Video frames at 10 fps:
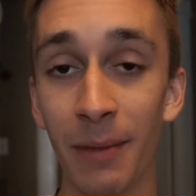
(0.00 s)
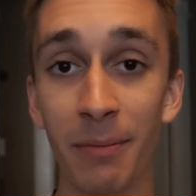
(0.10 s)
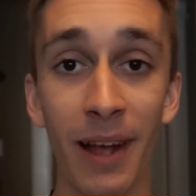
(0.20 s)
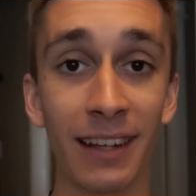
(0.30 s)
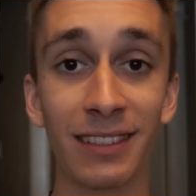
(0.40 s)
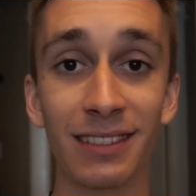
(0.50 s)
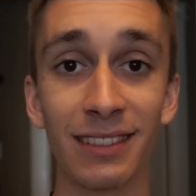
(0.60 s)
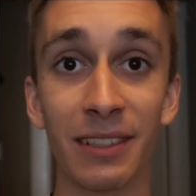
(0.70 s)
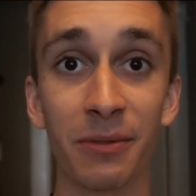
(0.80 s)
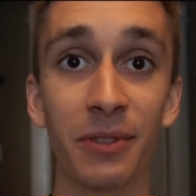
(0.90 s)
my practice
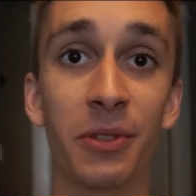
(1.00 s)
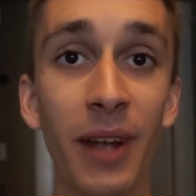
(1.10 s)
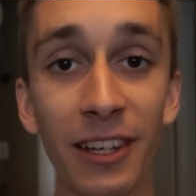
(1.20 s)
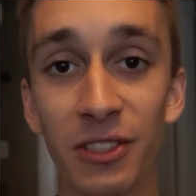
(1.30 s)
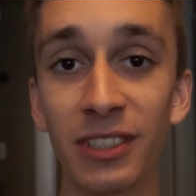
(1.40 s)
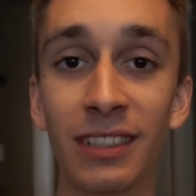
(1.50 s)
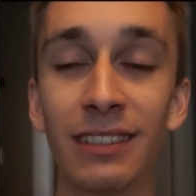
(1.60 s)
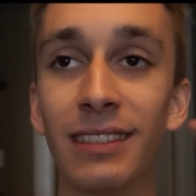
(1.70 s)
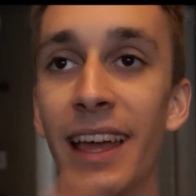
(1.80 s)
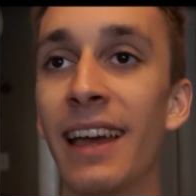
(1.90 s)
in different
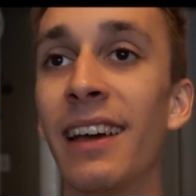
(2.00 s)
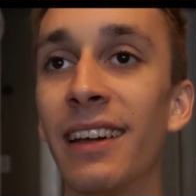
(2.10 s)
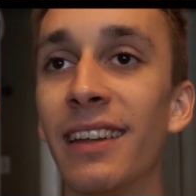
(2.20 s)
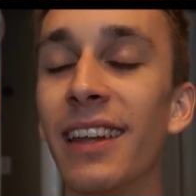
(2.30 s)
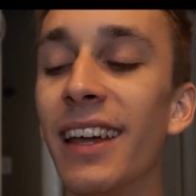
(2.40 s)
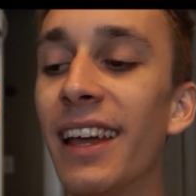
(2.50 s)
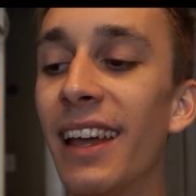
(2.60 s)
directions, and